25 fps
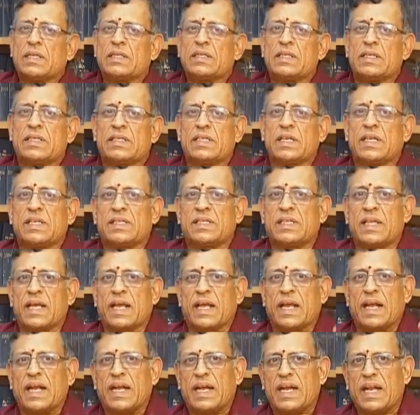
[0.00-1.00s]
This is
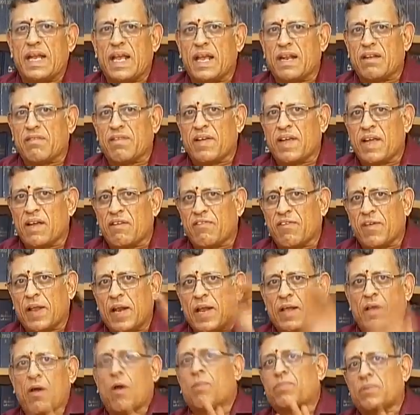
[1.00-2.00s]
the Indian way of
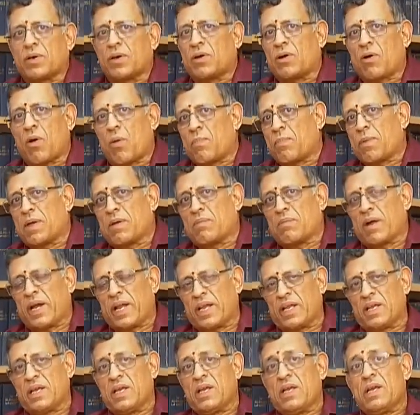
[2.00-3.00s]
helicopter dropping
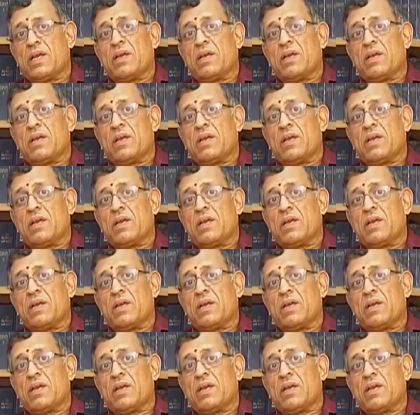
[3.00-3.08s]
money,